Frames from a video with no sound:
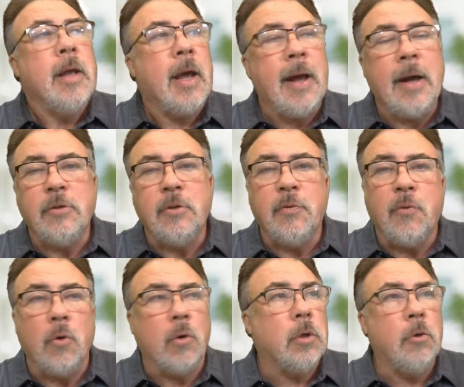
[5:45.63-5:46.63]
and as the
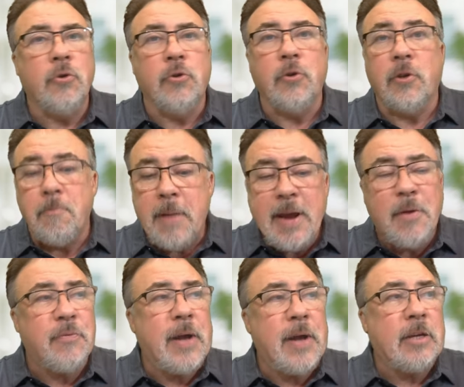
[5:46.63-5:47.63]
foreclosures
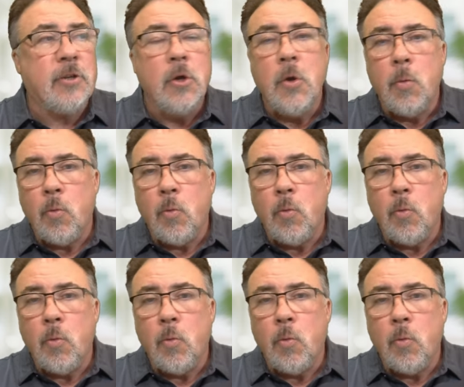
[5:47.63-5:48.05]
manifest,